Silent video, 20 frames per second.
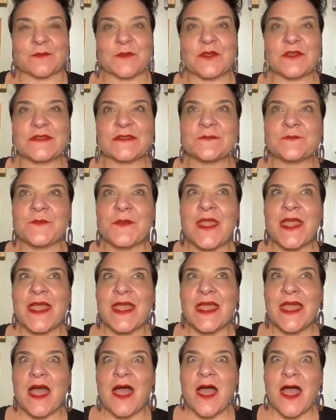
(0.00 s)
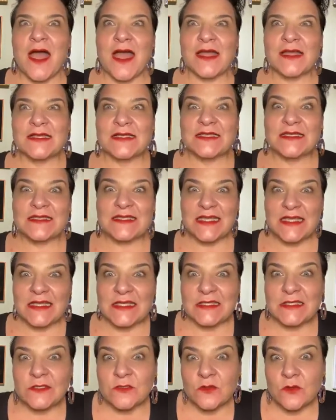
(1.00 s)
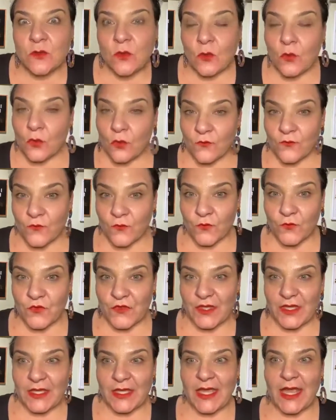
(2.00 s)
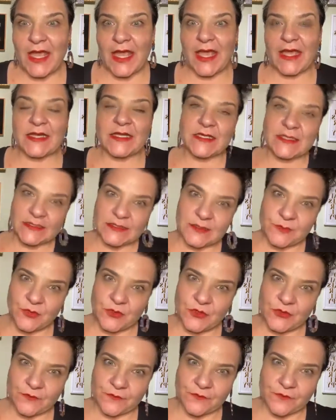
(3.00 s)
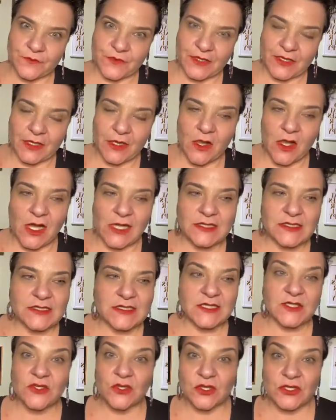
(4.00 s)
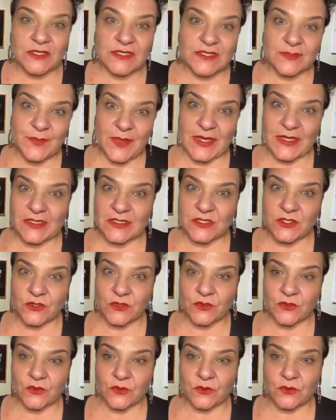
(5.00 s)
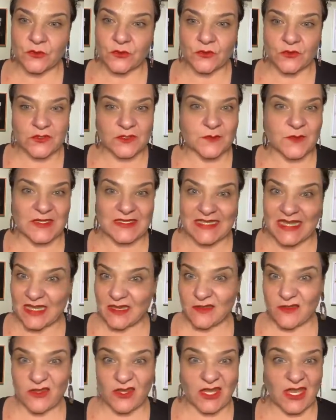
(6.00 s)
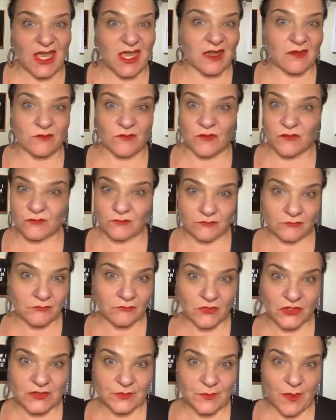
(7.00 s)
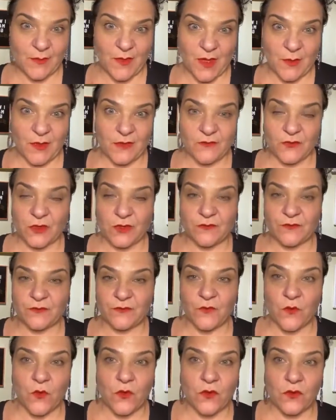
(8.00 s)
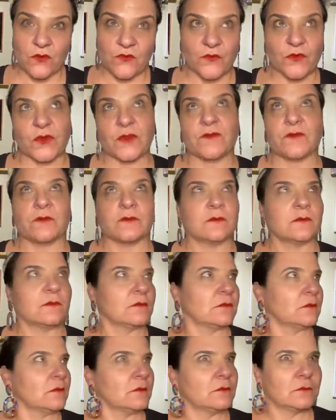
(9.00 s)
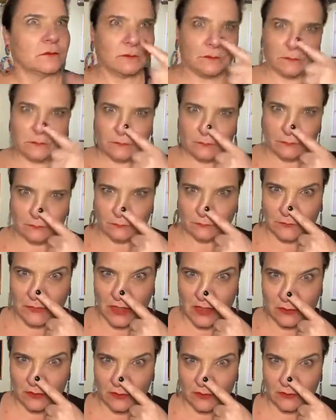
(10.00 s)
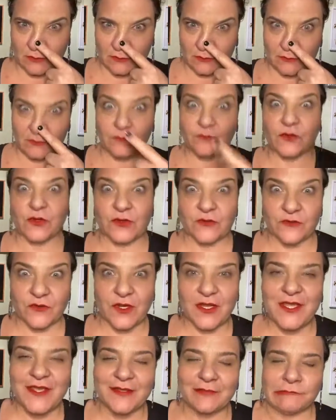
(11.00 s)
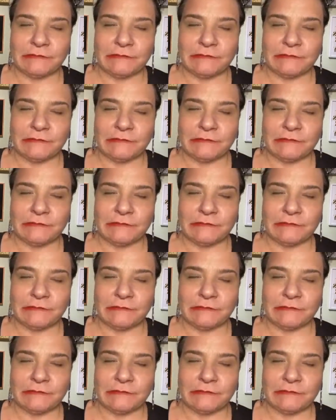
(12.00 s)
Because death is an awful thing and it is a beautiful thing. I did not expect to lose my dad at 38 and lose my mum at 44, 40, how am I? 43.